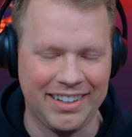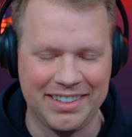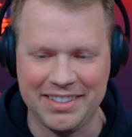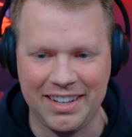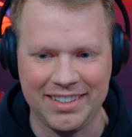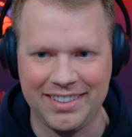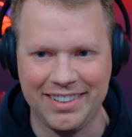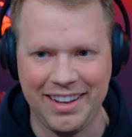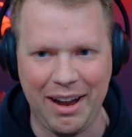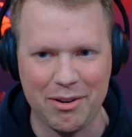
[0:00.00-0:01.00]
That that
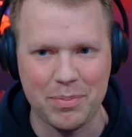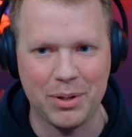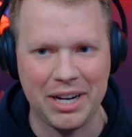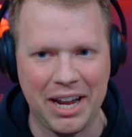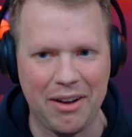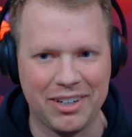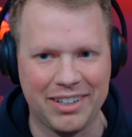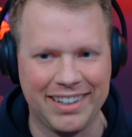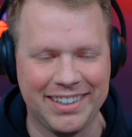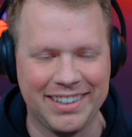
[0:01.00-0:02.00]
I was pretty
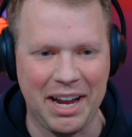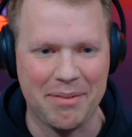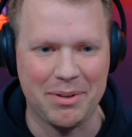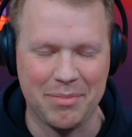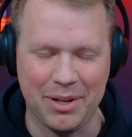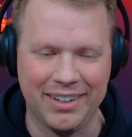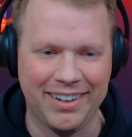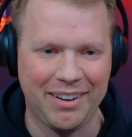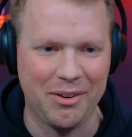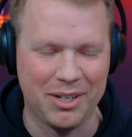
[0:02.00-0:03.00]
confident that happen, but
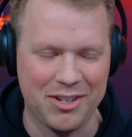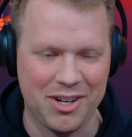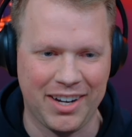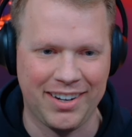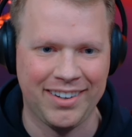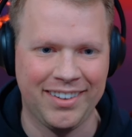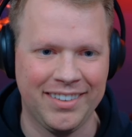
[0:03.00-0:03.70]
I wanted to check